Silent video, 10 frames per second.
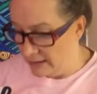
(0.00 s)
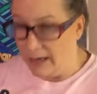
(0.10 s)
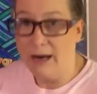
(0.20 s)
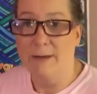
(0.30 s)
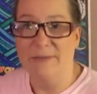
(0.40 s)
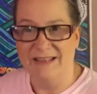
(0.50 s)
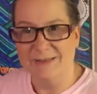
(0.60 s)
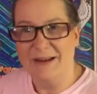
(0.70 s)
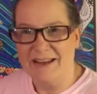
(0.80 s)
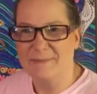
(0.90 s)
That's
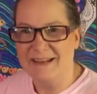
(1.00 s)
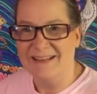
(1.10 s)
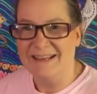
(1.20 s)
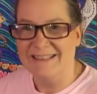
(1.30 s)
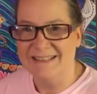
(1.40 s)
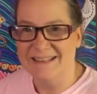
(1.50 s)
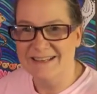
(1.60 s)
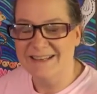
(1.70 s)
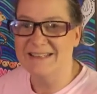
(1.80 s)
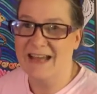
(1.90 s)
why I have my glasses on,
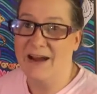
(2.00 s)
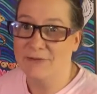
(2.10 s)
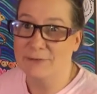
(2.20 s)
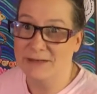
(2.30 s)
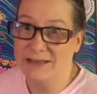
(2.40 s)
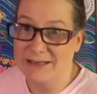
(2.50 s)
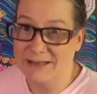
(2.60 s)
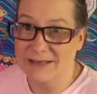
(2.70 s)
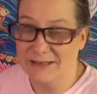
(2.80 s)
because I have to read the